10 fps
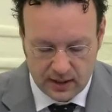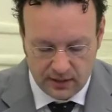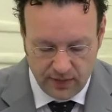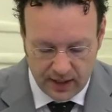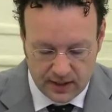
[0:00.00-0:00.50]

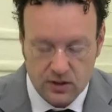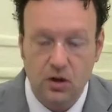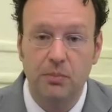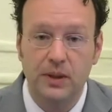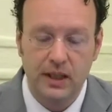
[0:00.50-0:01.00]
did Venice
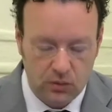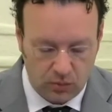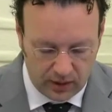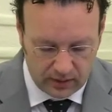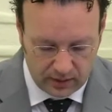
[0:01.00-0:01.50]
compete
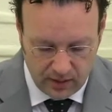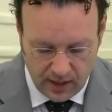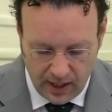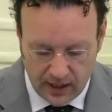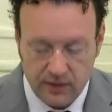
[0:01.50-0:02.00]
with
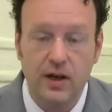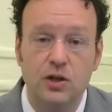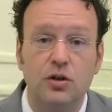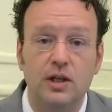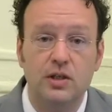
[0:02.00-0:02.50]
and
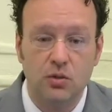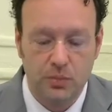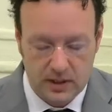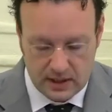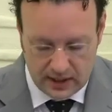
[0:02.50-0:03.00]
eventually
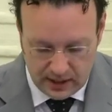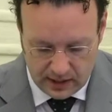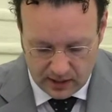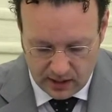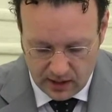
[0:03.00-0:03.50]

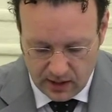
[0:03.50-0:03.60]
supersede